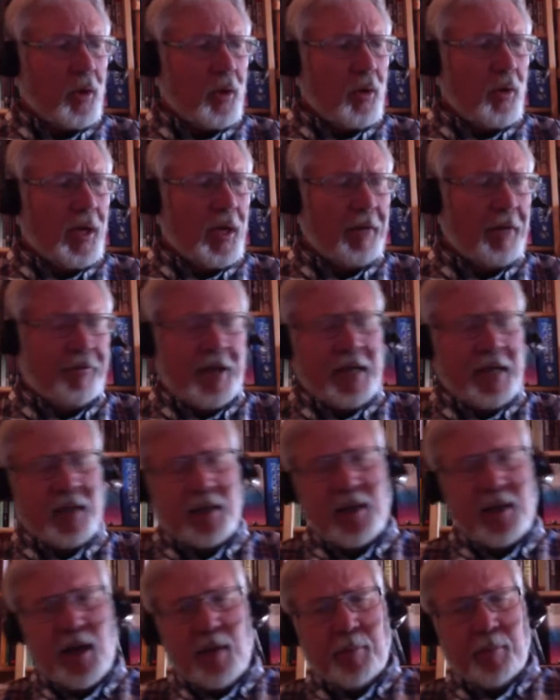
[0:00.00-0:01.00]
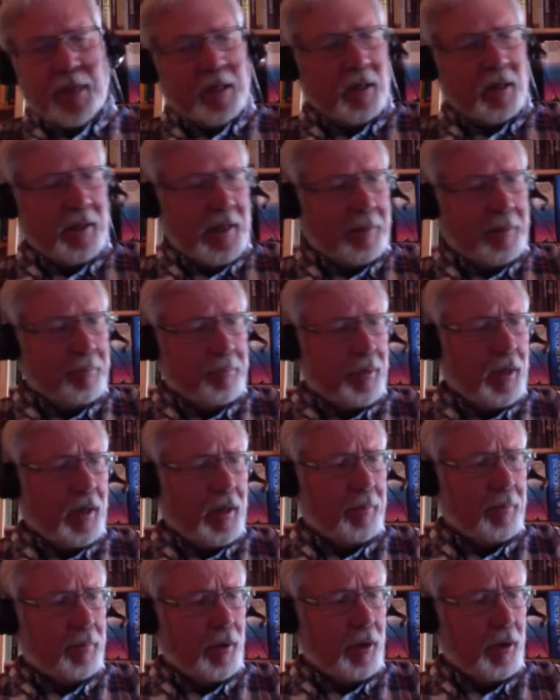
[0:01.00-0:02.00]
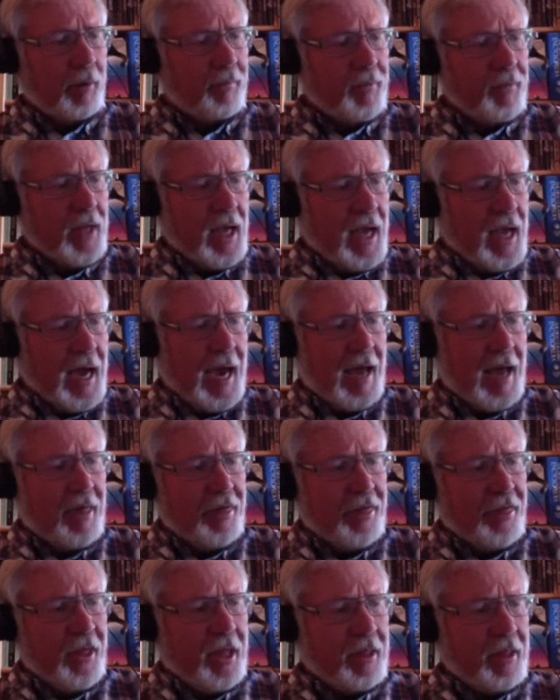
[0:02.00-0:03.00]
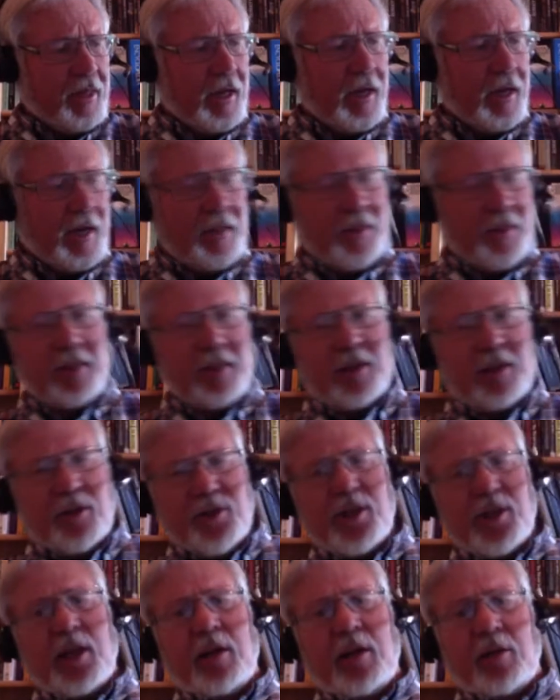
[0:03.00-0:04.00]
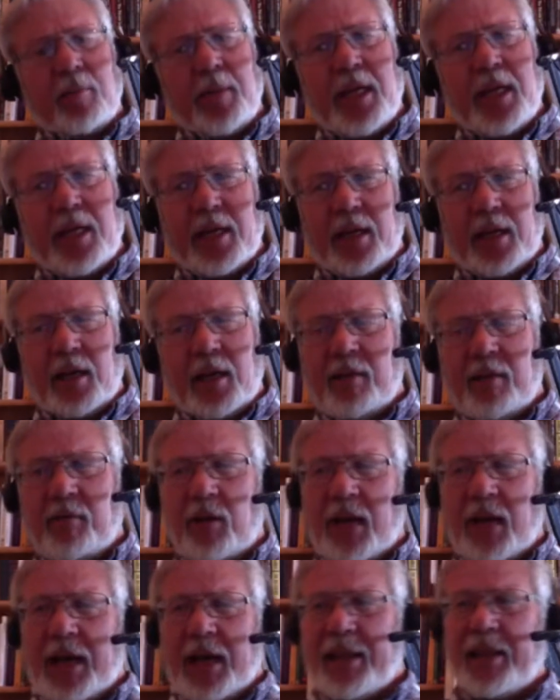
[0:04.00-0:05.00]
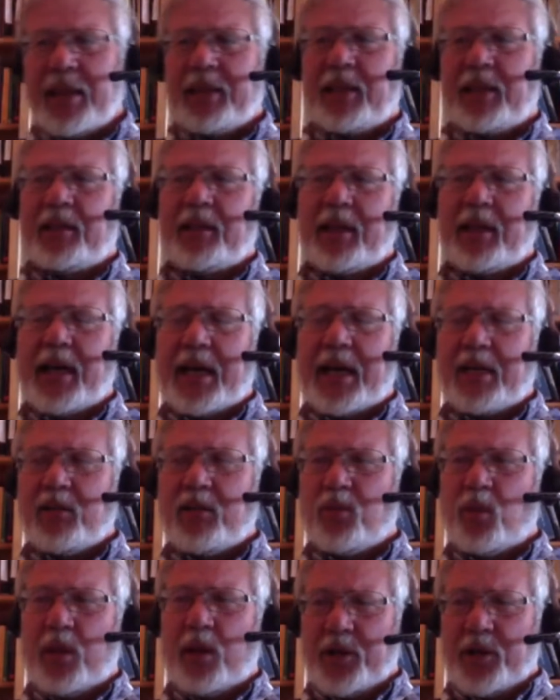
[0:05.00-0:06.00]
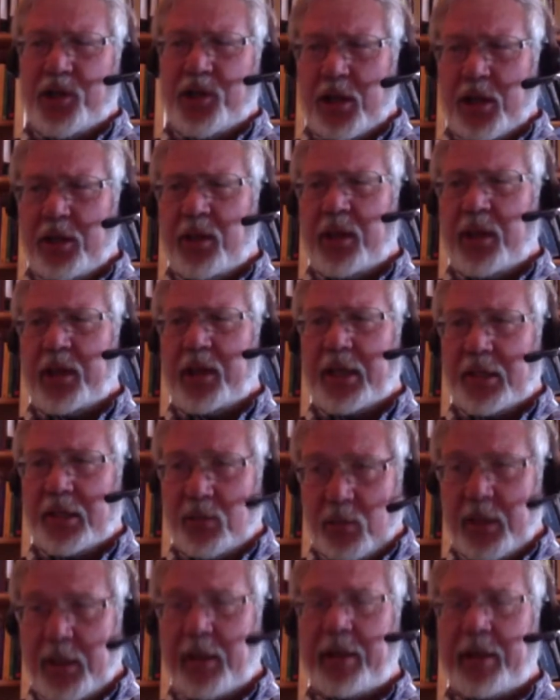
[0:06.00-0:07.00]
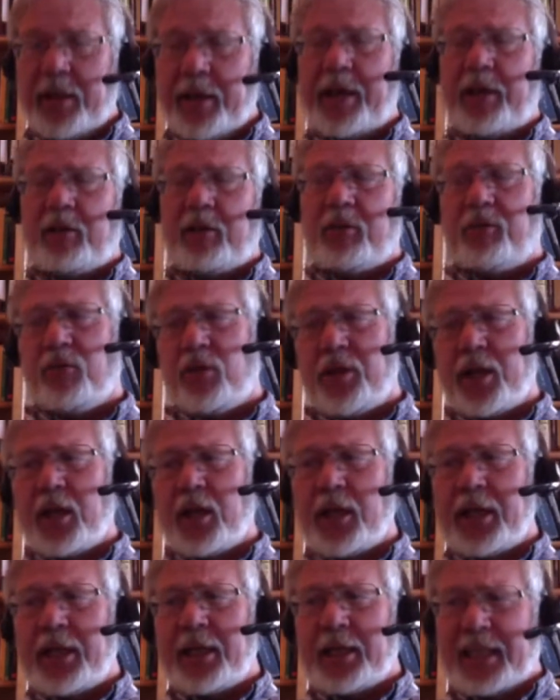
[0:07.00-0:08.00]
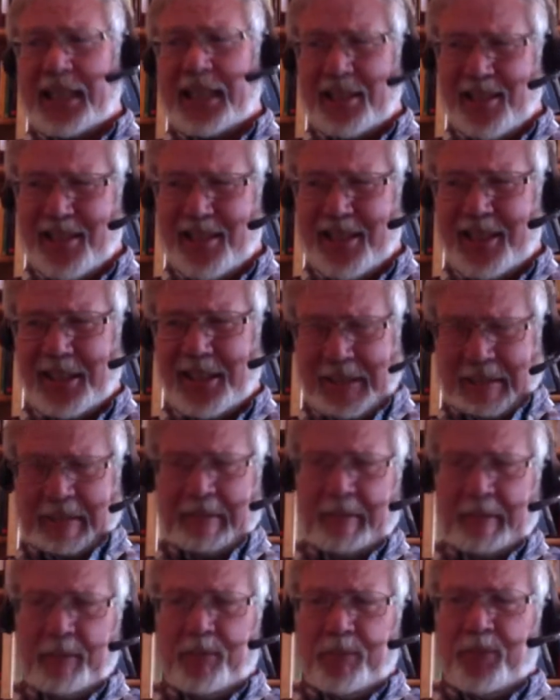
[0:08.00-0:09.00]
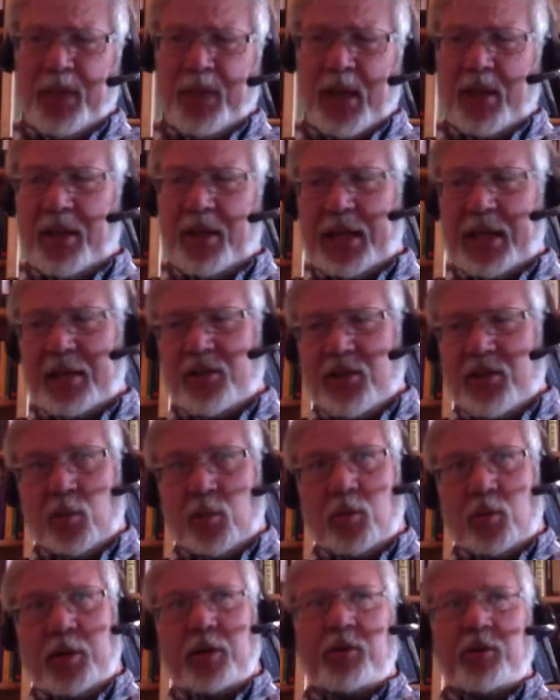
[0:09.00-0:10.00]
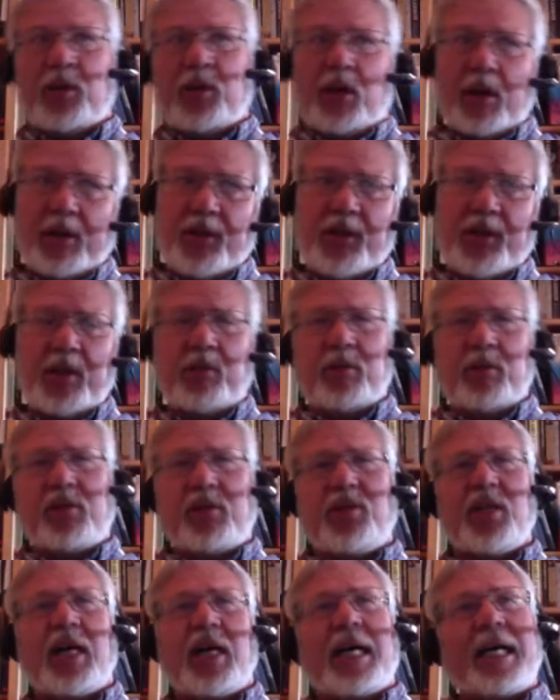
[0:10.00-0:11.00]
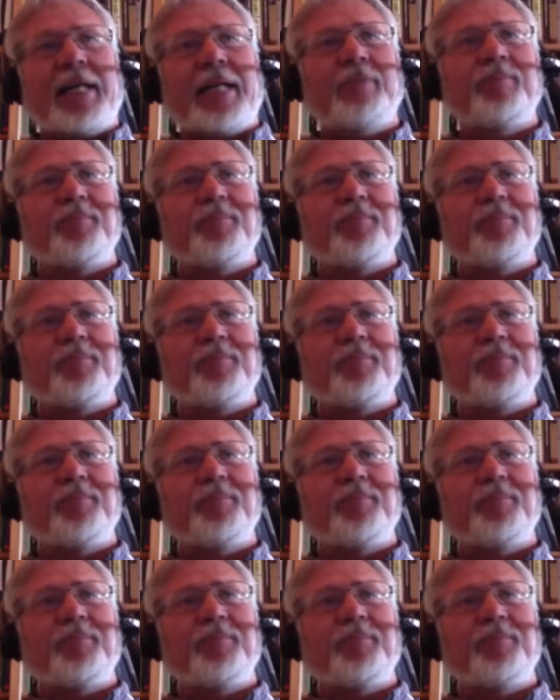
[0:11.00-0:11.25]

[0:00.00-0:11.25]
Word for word: But if I could comment on that, uh, Paul. Yeah, I'd like I it. Think, I think there's an intermediate level. I think that the eyes wide shut thing is really yes for the elite, and that's the that's the real dark secret side.